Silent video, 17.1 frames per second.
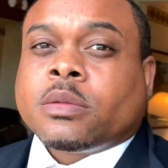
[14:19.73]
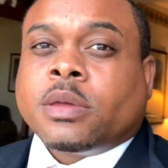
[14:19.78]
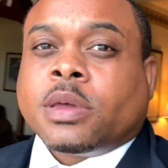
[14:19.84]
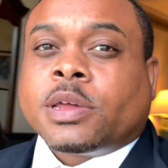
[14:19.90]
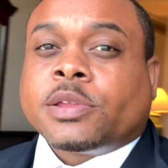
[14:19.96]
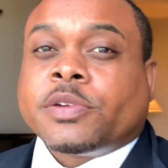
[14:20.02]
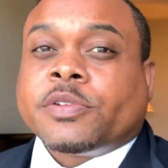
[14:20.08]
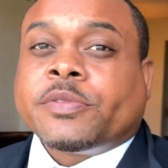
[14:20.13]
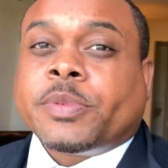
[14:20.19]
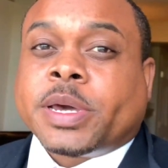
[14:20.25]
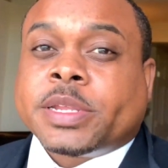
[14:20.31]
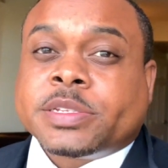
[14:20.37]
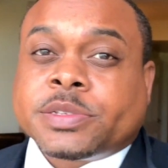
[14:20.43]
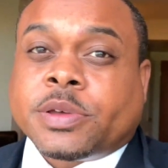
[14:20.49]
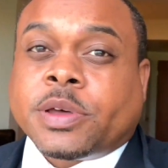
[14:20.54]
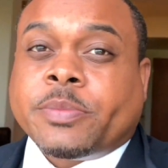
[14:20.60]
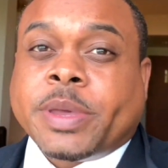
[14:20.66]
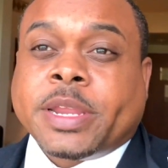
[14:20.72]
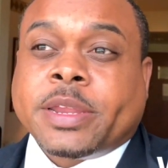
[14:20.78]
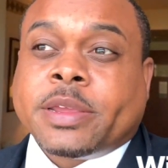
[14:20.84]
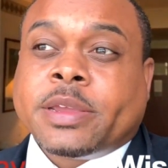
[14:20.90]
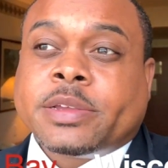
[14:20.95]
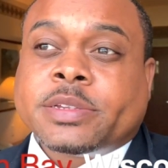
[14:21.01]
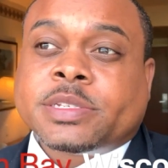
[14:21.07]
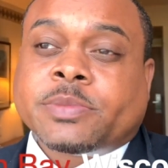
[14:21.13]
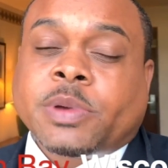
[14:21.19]
Hello everybody, so I made it
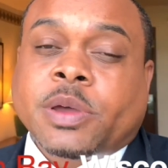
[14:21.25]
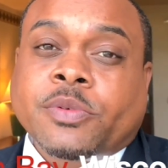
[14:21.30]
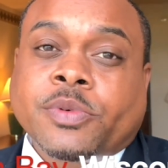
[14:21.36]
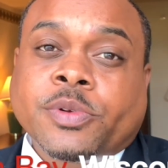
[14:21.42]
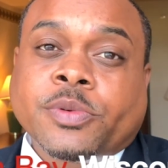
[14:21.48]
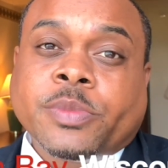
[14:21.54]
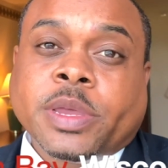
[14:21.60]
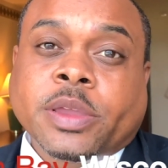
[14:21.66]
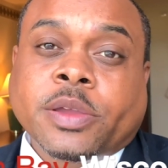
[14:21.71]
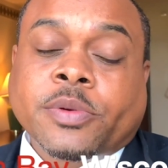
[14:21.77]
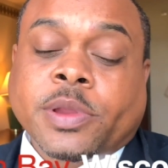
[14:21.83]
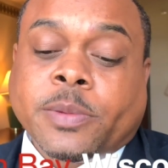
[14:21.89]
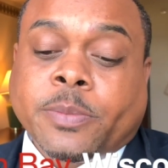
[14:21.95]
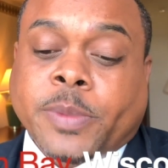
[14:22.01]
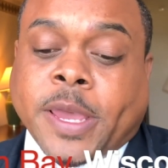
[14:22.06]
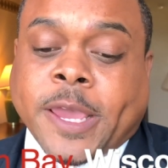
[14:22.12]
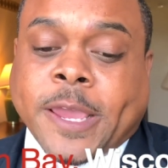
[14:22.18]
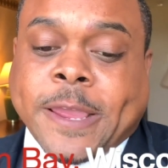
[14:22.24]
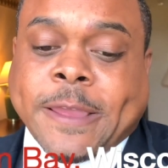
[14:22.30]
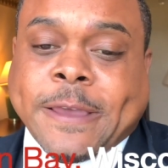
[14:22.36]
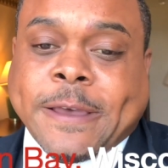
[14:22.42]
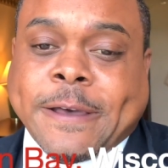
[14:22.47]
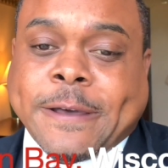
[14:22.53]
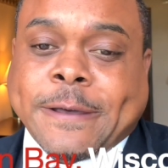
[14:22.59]
here to my room in Green Bay.